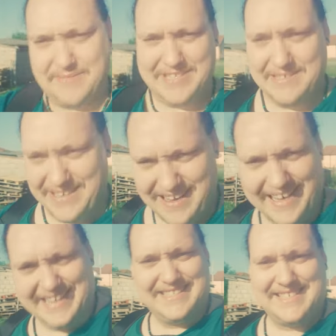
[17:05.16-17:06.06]
she must have been
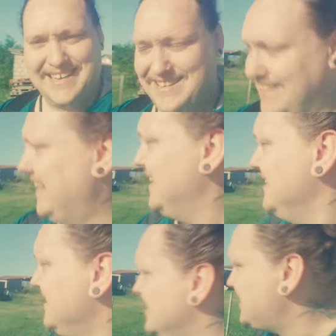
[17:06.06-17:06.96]
like, it's, okay.
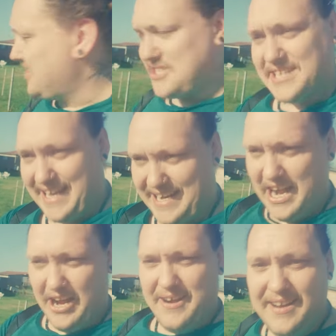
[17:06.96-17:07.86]
So just to let you
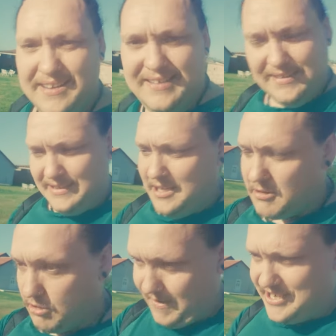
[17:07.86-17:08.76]
know,
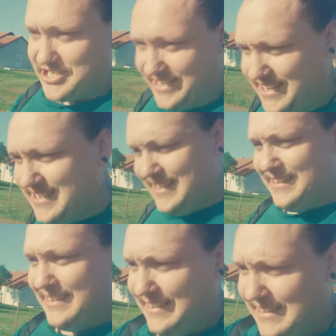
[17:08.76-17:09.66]
Croatian
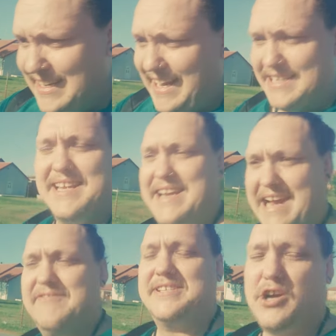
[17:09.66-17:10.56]
is the
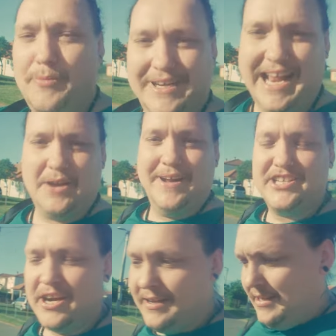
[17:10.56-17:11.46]
nearest common
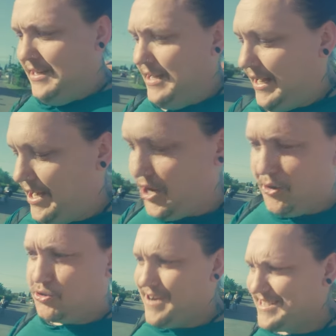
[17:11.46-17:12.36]
language. In
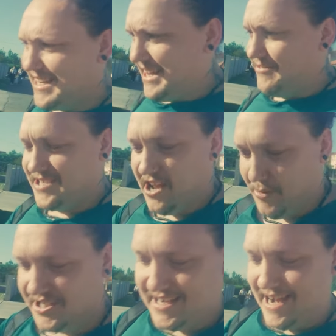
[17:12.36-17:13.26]
Google Translate, there is no
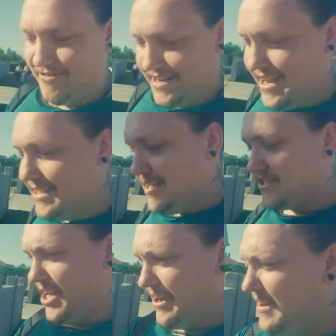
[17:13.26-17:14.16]
Montenegrin.
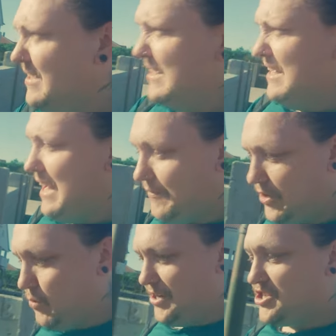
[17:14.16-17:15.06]
So if
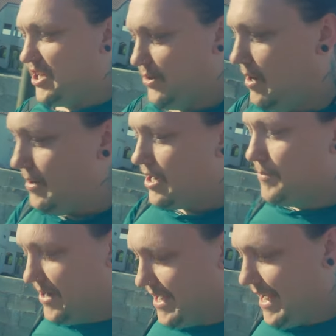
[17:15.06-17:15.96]
you wish to
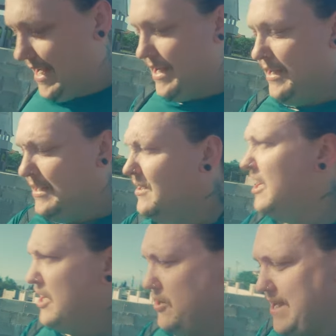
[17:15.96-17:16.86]
communicate,
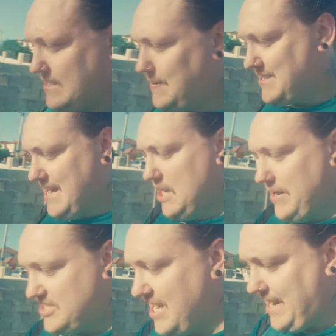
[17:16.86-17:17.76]
your next best
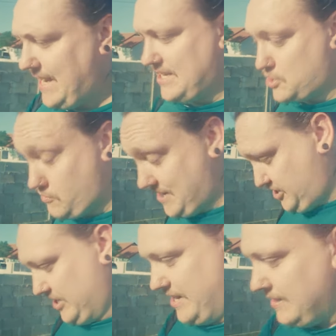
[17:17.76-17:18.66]
language is
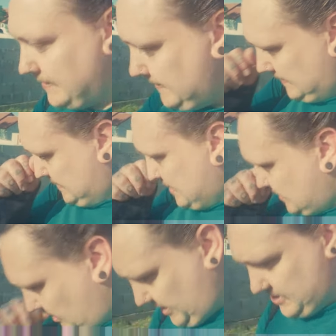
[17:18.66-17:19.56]
Croatian.
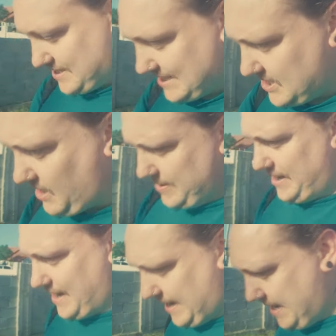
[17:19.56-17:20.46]
So use that to
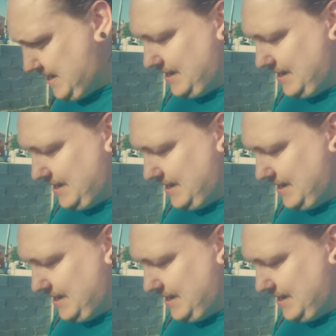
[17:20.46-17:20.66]
communicate,